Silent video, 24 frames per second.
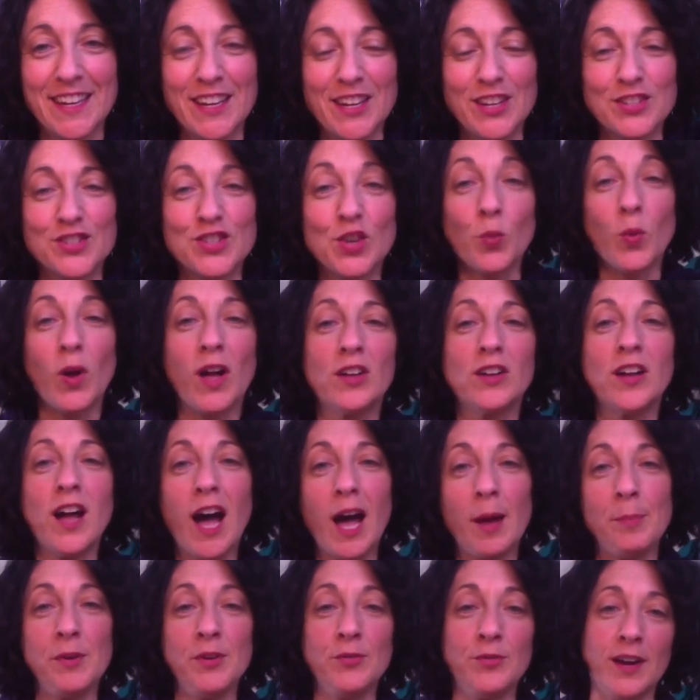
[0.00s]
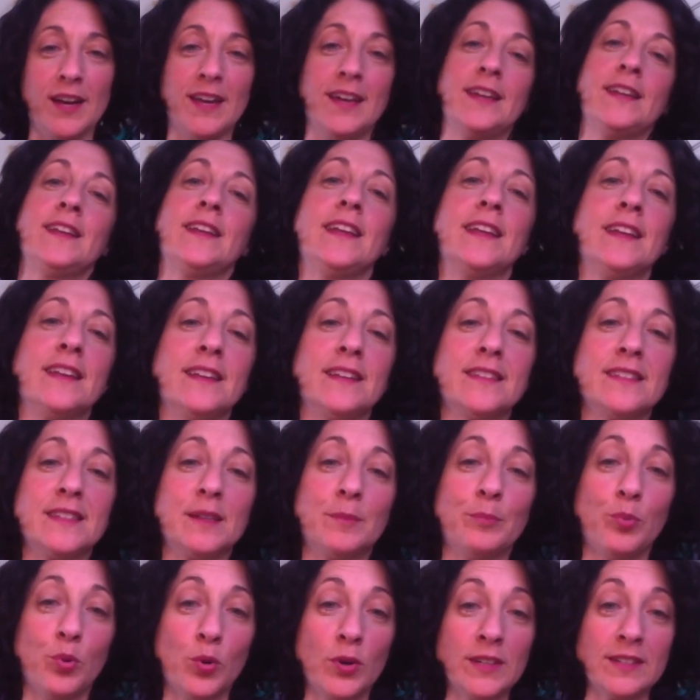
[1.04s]
So while copyright is
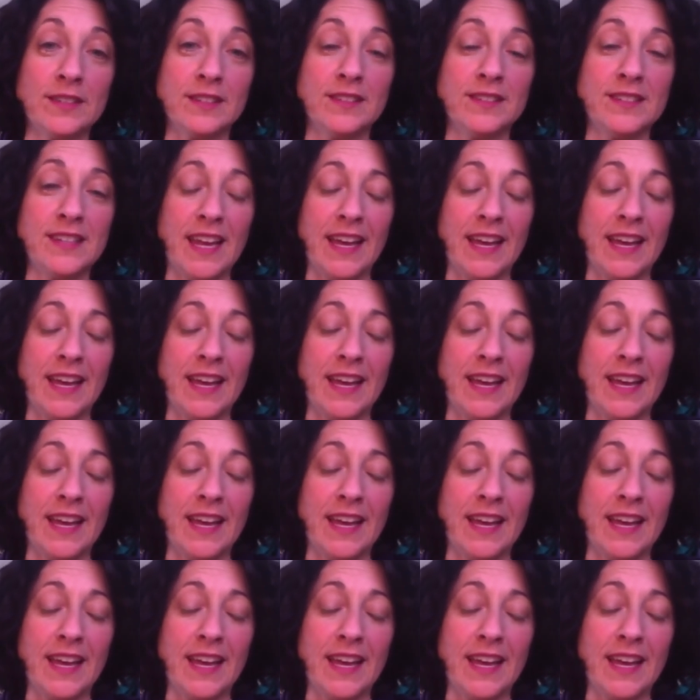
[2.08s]
important